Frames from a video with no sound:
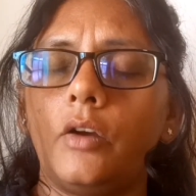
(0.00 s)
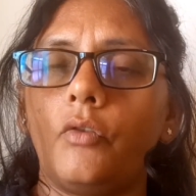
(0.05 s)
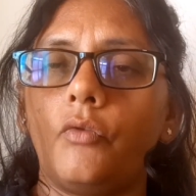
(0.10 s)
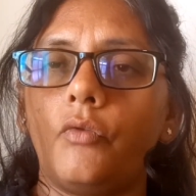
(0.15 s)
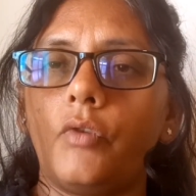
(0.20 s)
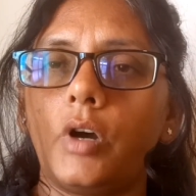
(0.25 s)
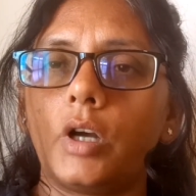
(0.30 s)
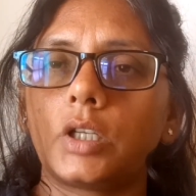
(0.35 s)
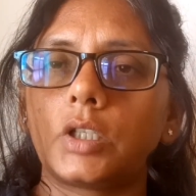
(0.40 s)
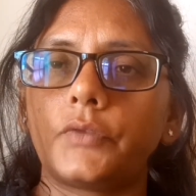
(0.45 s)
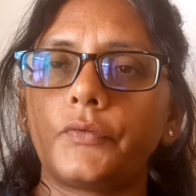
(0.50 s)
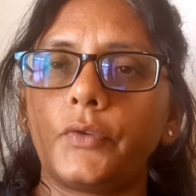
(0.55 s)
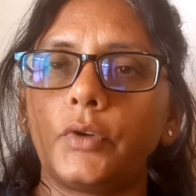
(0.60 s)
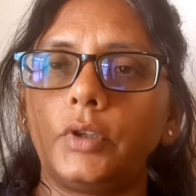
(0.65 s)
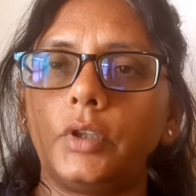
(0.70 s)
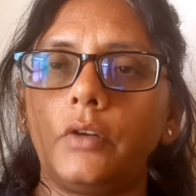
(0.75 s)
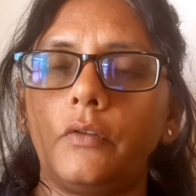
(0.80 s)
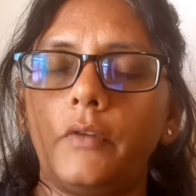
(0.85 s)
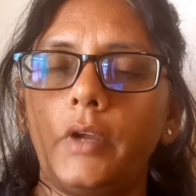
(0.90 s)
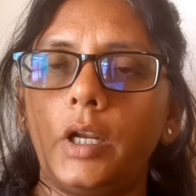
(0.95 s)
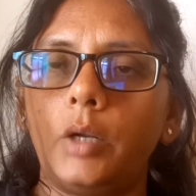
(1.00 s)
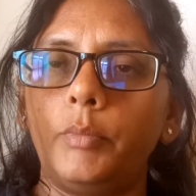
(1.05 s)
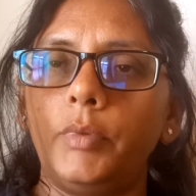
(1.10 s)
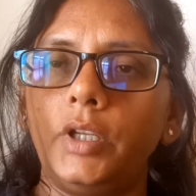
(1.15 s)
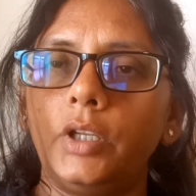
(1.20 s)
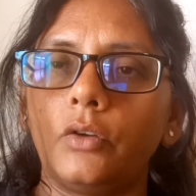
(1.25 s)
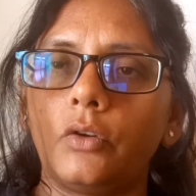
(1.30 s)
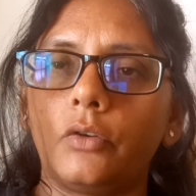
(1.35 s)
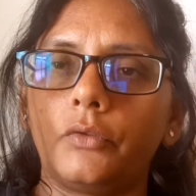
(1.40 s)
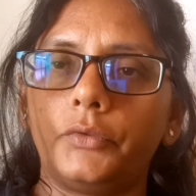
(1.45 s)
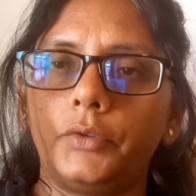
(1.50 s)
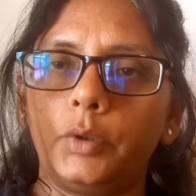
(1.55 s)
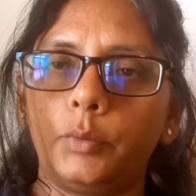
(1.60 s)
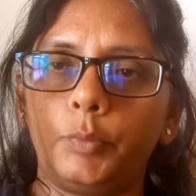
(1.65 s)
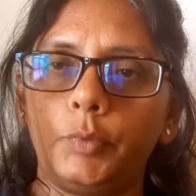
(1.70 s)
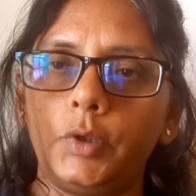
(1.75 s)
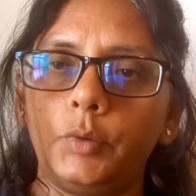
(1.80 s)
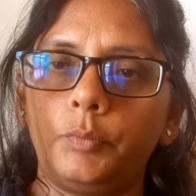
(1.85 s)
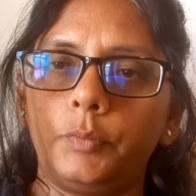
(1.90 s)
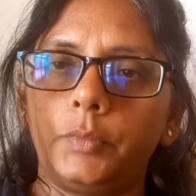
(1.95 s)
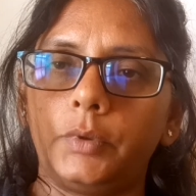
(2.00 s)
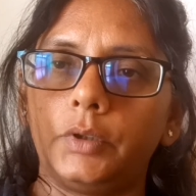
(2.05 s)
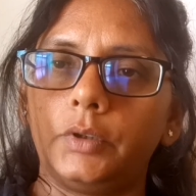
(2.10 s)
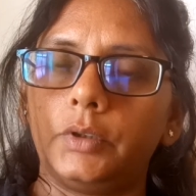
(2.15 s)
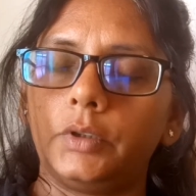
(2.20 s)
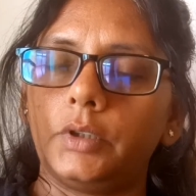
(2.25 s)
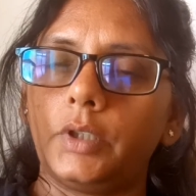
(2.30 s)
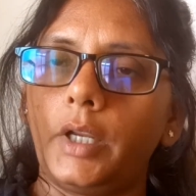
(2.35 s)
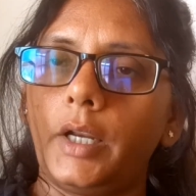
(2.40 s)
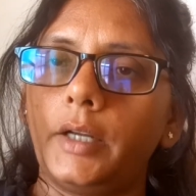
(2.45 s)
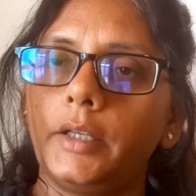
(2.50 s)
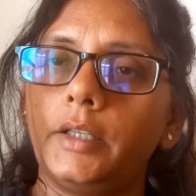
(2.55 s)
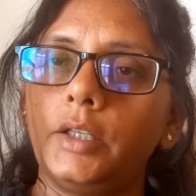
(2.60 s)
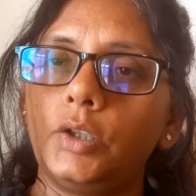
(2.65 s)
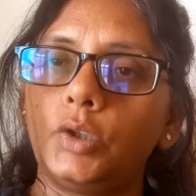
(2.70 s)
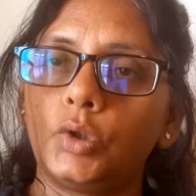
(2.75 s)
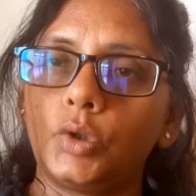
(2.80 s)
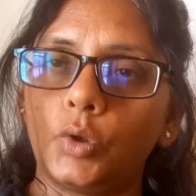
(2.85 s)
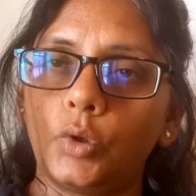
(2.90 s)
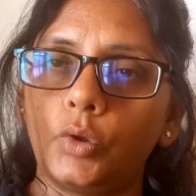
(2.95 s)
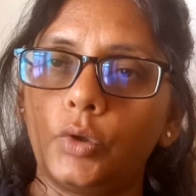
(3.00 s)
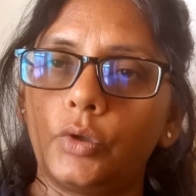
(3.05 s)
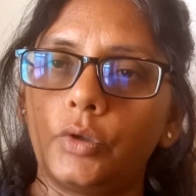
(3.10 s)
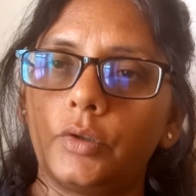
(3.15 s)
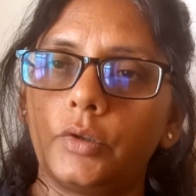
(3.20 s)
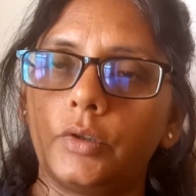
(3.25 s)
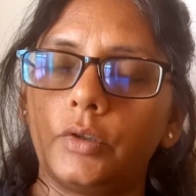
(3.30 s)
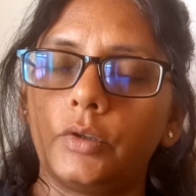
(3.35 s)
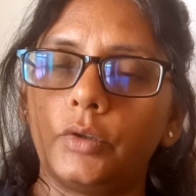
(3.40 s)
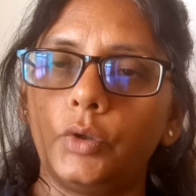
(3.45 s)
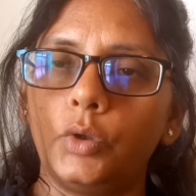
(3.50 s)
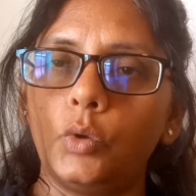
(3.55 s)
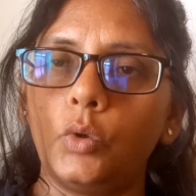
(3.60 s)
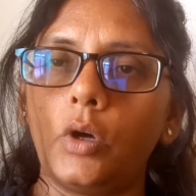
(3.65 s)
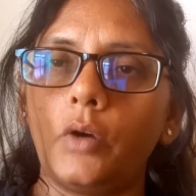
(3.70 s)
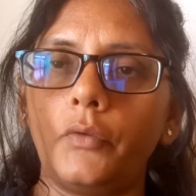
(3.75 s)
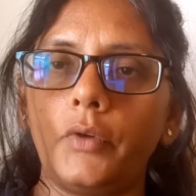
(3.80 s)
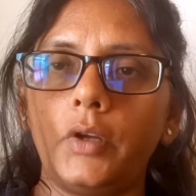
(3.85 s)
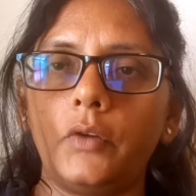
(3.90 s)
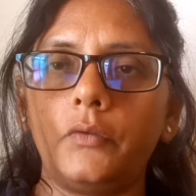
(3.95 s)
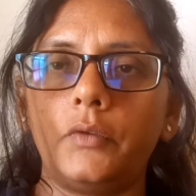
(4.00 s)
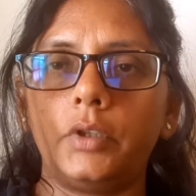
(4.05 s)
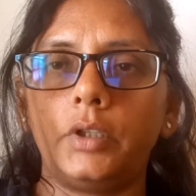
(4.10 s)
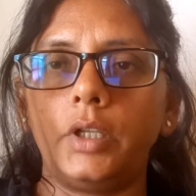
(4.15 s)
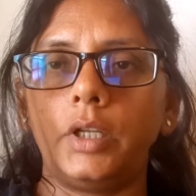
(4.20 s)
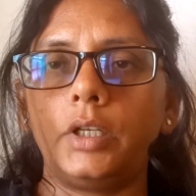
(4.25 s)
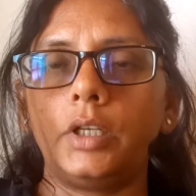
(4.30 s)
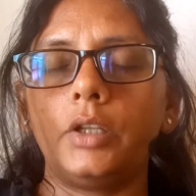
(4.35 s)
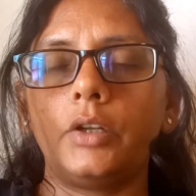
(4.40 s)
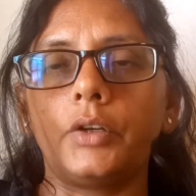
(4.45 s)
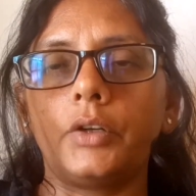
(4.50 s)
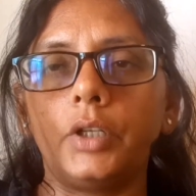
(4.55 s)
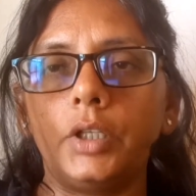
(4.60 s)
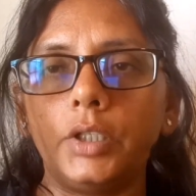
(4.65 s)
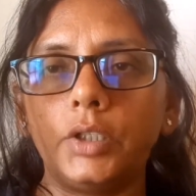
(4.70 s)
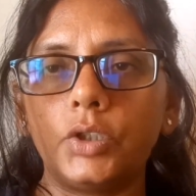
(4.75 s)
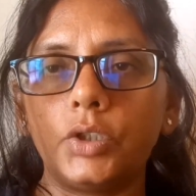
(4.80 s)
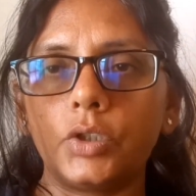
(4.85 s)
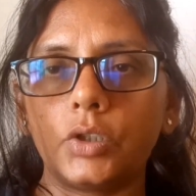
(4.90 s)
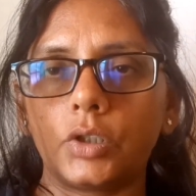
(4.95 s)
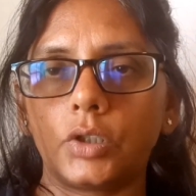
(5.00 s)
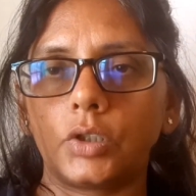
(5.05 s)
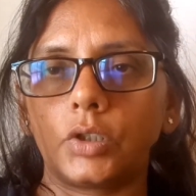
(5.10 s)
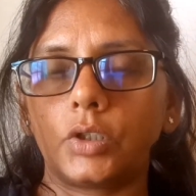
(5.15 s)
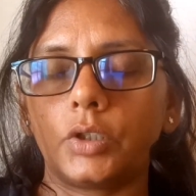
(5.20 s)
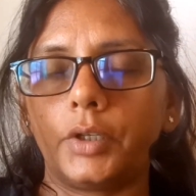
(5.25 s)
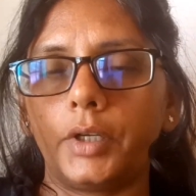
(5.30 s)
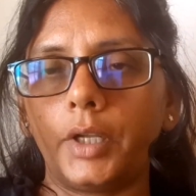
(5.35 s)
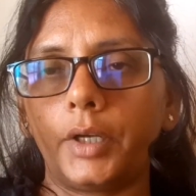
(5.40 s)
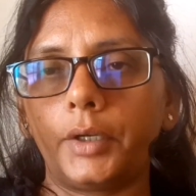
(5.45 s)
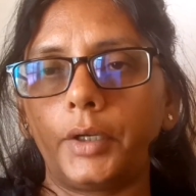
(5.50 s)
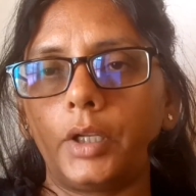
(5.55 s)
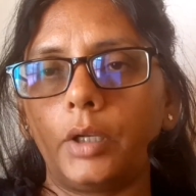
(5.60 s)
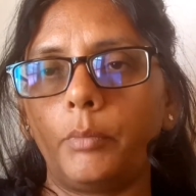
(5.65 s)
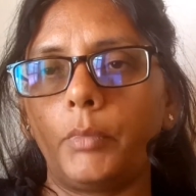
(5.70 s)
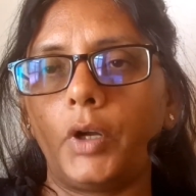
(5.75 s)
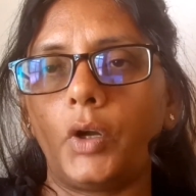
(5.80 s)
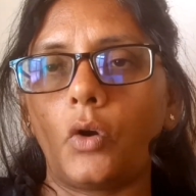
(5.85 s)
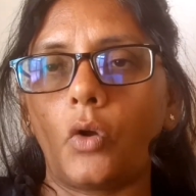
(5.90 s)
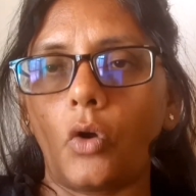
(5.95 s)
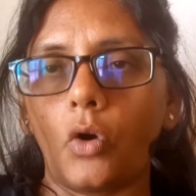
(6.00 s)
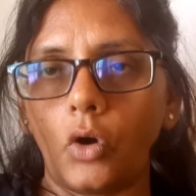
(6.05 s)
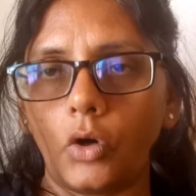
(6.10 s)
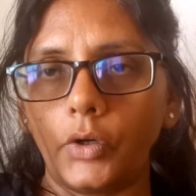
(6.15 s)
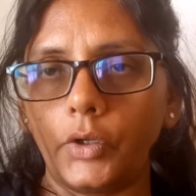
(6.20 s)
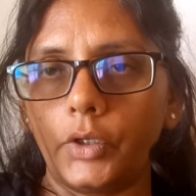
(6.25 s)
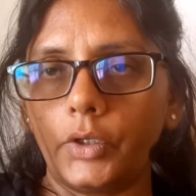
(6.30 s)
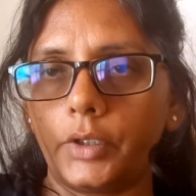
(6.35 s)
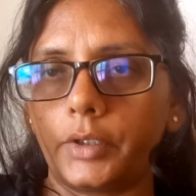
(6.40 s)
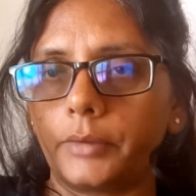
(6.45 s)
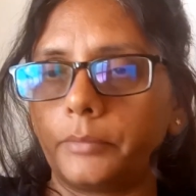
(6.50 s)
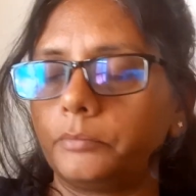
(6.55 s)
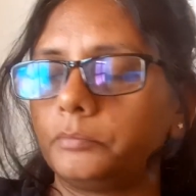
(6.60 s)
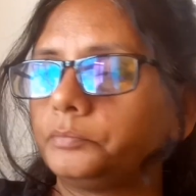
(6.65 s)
works for the well-being of the people, and they should do away with any religious dictum and order.